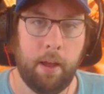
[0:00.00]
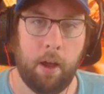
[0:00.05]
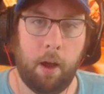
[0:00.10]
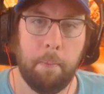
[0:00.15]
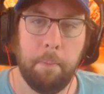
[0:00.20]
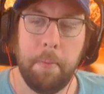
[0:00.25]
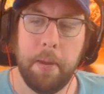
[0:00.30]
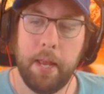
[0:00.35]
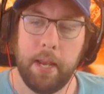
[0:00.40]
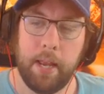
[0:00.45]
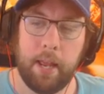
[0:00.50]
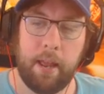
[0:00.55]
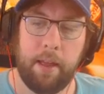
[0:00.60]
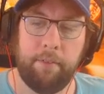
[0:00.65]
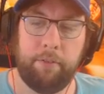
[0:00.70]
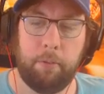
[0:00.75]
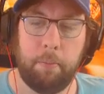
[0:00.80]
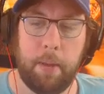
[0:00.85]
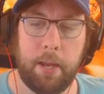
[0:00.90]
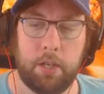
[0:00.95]
immediate
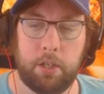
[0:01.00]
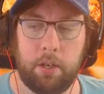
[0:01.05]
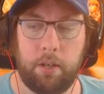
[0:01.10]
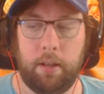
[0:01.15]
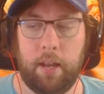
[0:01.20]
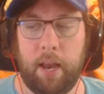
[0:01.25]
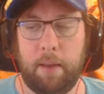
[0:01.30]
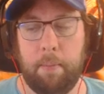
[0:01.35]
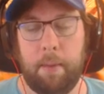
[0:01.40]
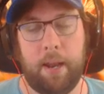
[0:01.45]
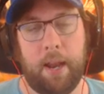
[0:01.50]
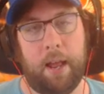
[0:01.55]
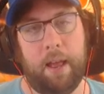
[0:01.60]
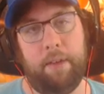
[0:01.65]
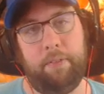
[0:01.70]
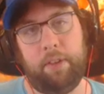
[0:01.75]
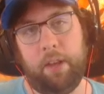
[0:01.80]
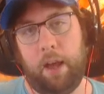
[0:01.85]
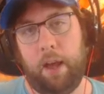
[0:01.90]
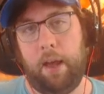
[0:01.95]
information that I may not
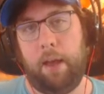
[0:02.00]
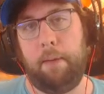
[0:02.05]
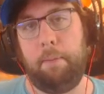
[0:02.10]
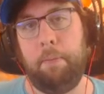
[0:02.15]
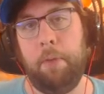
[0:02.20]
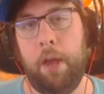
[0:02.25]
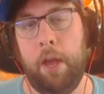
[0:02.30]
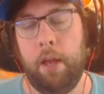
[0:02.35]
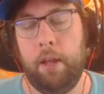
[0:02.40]
have time